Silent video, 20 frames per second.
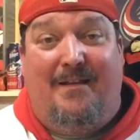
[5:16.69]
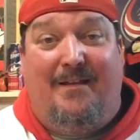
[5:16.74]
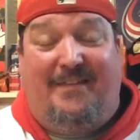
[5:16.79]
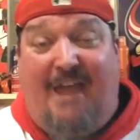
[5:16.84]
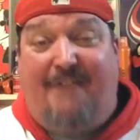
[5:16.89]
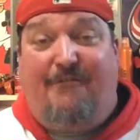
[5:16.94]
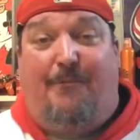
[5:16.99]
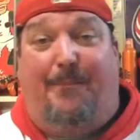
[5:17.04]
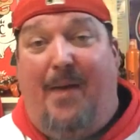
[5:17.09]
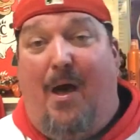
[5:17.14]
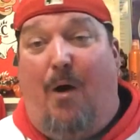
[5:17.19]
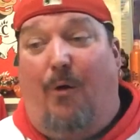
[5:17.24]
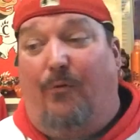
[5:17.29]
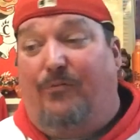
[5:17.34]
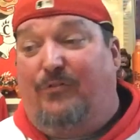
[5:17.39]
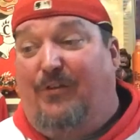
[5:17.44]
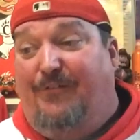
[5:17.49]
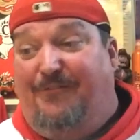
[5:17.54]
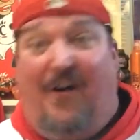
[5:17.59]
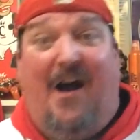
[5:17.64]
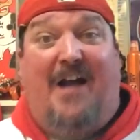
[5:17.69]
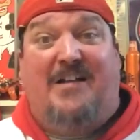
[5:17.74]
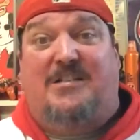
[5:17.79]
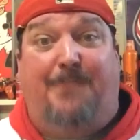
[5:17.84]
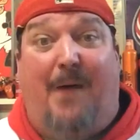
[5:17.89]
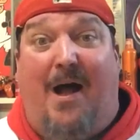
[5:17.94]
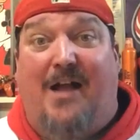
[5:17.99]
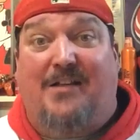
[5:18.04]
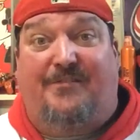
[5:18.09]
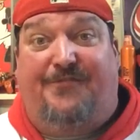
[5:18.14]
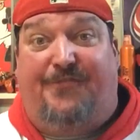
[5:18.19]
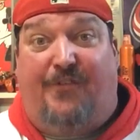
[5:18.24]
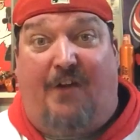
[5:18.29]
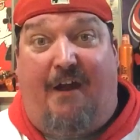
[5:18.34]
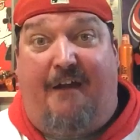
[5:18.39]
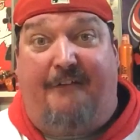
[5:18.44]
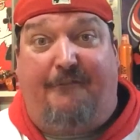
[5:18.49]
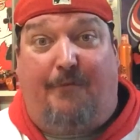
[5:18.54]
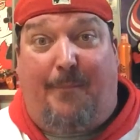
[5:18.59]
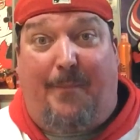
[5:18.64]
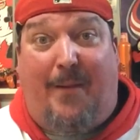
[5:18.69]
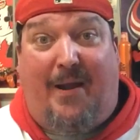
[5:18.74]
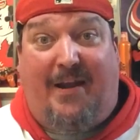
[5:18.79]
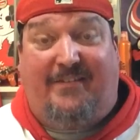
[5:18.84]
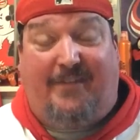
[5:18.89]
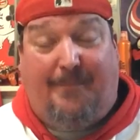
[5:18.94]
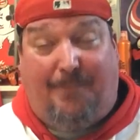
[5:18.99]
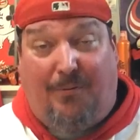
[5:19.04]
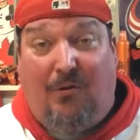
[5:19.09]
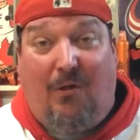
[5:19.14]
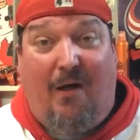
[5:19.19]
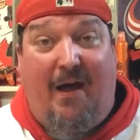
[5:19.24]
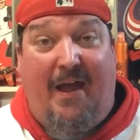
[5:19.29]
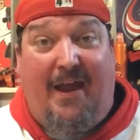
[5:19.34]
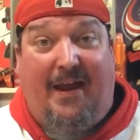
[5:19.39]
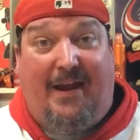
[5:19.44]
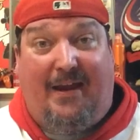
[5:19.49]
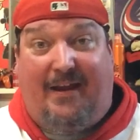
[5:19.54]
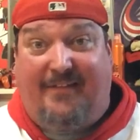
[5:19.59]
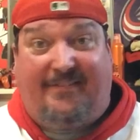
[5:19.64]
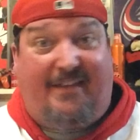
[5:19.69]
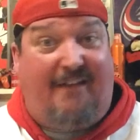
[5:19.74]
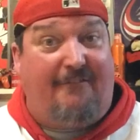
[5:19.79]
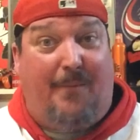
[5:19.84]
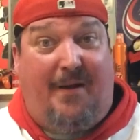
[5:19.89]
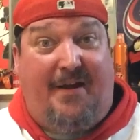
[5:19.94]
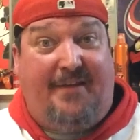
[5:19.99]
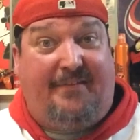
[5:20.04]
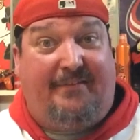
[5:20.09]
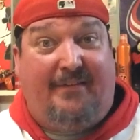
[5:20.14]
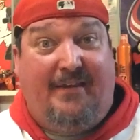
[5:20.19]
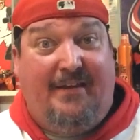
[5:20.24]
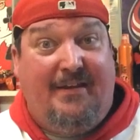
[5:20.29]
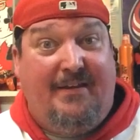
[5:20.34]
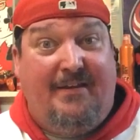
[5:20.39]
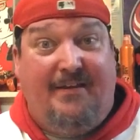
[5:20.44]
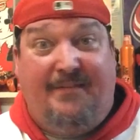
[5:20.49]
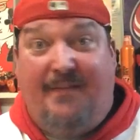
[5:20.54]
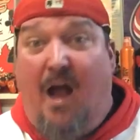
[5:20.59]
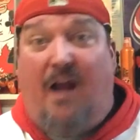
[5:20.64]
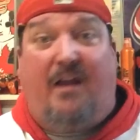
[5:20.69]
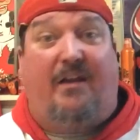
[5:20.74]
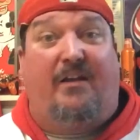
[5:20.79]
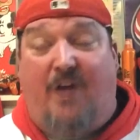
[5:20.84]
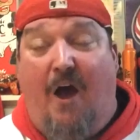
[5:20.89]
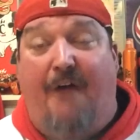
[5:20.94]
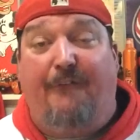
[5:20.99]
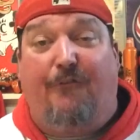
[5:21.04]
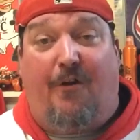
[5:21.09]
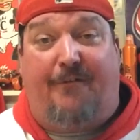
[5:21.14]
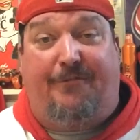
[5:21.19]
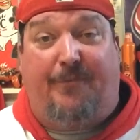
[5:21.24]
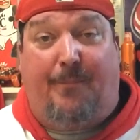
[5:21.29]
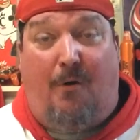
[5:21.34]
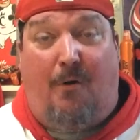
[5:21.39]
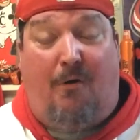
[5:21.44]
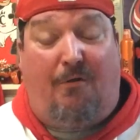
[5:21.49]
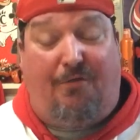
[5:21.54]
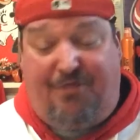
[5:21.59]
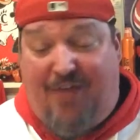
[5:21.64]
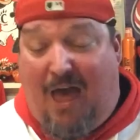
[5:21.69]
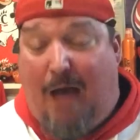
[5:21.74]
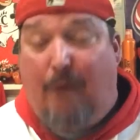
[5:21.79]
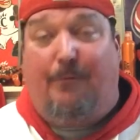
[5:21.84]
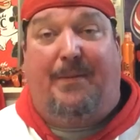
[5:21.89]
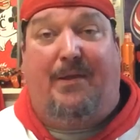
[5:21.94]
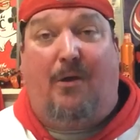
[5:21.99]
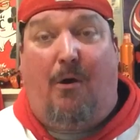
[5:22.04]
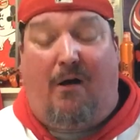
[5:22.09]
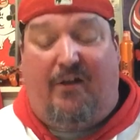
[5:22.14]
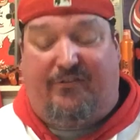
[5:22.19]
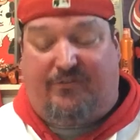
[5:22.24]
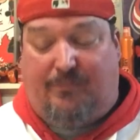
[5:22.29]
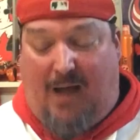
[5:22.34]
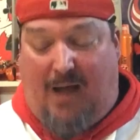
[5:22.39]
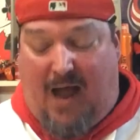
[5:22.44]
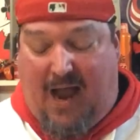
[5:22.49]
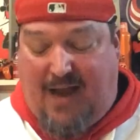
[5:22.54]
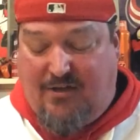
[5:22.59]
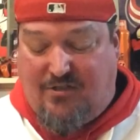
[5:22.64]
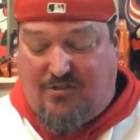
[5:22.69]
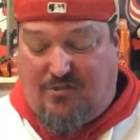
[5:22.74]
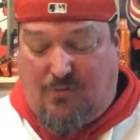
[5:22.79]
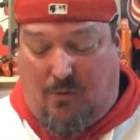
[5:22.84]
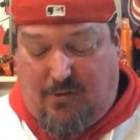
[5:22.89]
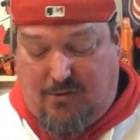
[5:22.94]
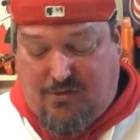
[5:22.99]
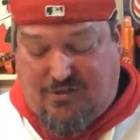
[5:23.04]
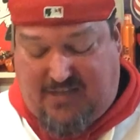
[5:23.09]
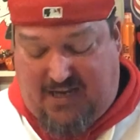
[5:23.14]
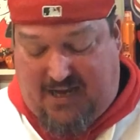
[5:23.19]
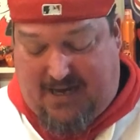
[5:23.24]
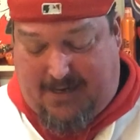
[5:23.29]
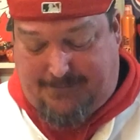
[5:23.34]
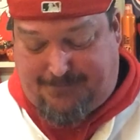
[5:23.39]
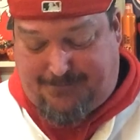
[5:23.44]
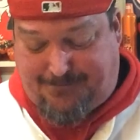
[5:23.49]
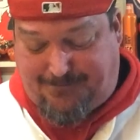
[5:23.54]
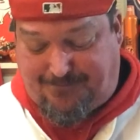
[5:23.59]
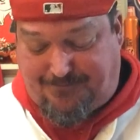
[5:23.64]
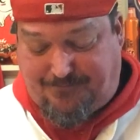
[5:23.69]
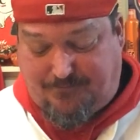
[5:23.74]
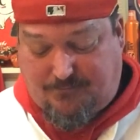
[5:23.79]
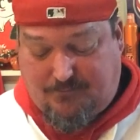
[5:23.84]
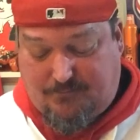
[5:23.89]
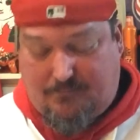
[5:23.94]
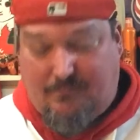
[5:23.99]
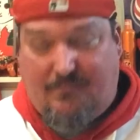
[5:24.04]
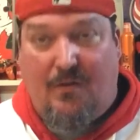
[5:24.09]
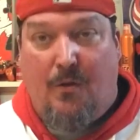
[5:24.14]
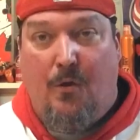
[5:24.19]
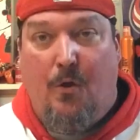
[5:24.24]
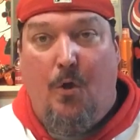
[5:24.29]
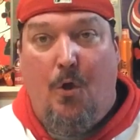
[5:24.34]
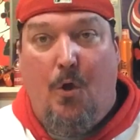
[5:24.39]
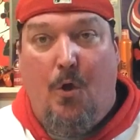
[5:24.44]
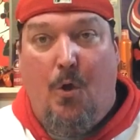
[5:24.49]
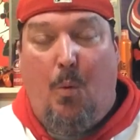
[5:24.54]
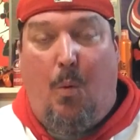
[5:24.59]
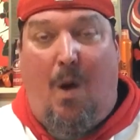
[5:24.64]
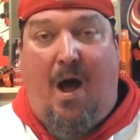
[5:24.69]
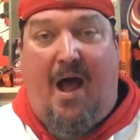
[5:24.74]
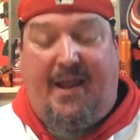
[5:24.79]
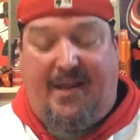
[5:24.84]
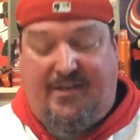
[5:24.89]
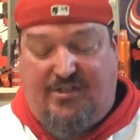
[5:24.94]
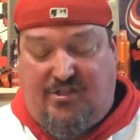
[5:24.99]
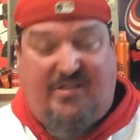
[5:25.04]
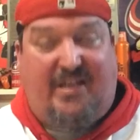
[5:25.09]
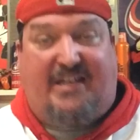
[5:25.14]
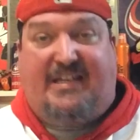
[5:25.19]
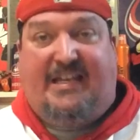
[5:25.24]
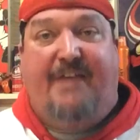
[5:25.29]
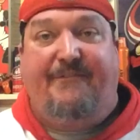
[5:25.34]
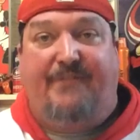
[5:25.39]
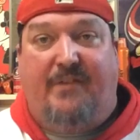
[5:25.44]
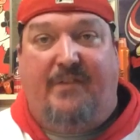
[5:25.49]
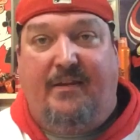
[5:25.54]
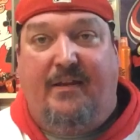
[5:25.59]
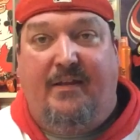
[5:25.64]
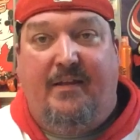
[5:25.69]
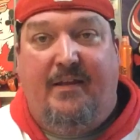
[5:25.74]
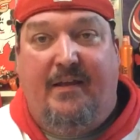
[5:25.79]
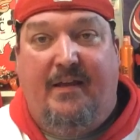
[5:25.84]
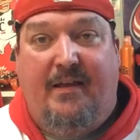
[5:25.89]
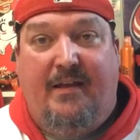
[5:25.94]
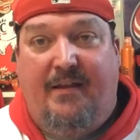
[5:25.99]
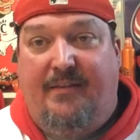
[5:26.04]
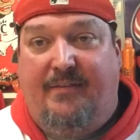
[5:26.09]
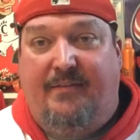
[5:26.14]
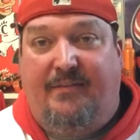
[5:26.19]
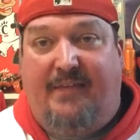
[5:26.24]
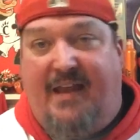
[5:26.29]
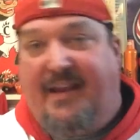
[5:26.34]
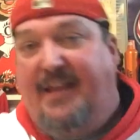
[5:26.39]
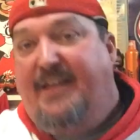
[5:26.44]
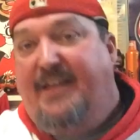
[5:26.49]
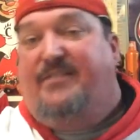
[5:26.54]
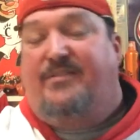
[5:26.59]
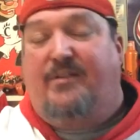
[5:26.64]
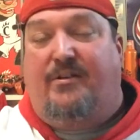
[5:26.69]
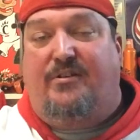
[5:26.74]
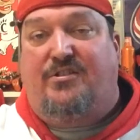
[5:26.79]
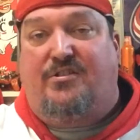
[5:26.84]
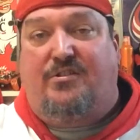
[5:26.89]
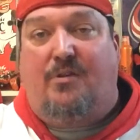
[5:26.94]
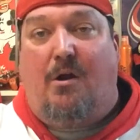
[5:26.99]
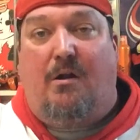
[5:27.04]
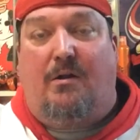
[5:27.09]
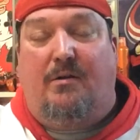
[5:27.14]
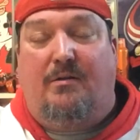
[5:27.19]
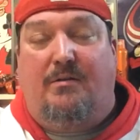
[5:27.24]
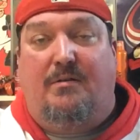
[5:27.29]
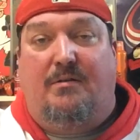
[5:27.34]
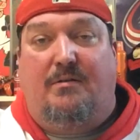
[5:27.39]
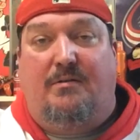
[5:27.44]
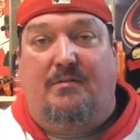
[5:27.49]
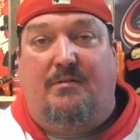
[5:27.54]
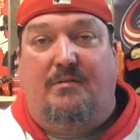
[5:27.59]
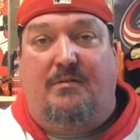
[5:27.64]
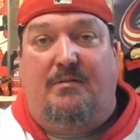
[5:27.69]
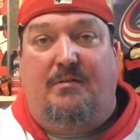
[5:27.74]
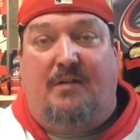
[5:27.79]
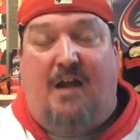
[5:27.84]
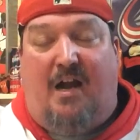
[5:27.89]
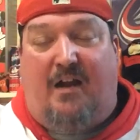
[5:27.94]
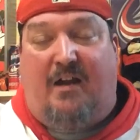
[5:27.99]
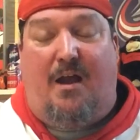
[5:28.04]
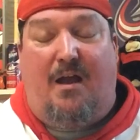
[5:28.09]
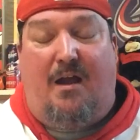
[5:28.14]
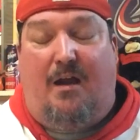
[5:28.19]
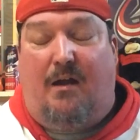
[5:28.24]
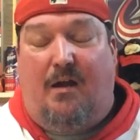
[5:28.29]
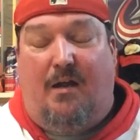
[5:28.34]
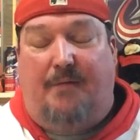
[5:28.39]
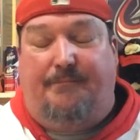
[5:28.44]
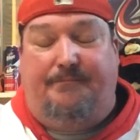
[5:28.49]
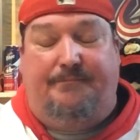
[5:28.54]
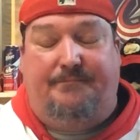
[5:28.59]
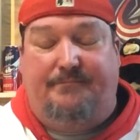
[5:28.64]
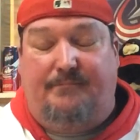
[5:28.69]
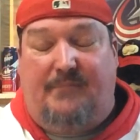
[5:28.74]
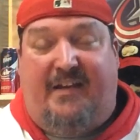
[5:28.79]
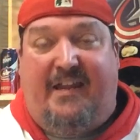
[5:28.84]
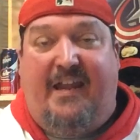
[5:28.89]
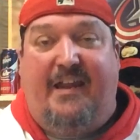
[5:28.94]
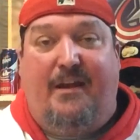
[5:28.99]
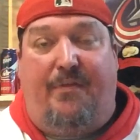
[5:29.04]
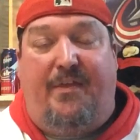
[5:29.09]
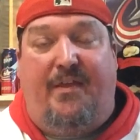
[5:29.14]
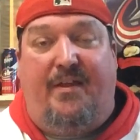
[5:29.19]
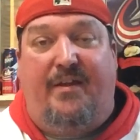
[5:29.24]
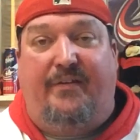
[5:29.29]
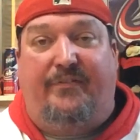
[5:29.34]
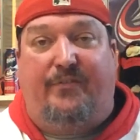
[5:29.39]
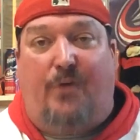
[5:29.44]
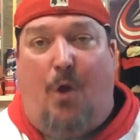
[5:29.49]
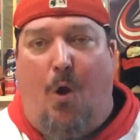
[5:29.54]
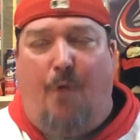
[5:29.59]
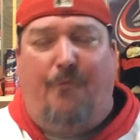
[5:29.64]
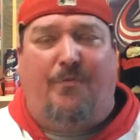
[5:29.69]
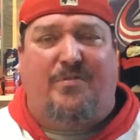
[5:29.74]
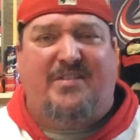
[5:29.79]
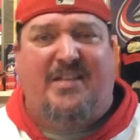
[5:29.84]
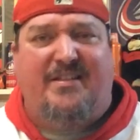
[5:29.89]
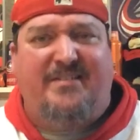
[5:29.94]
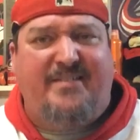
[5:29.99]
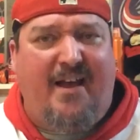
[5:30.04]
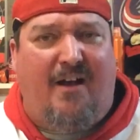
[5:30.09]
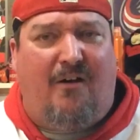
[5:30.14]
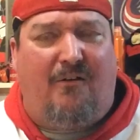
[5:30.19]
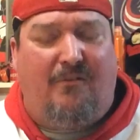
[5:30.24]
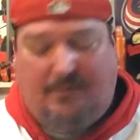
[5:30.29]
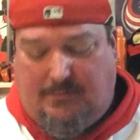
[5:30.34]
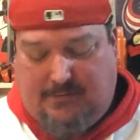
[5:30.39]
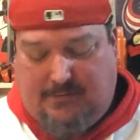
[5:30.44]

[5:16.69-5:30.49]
David Bell to find spots for everybody to play because everybody's knocking the cover off the ball. That would be awesome. I just don't understand why it's just a given that he's going to start, Aquino that is, over Senzel.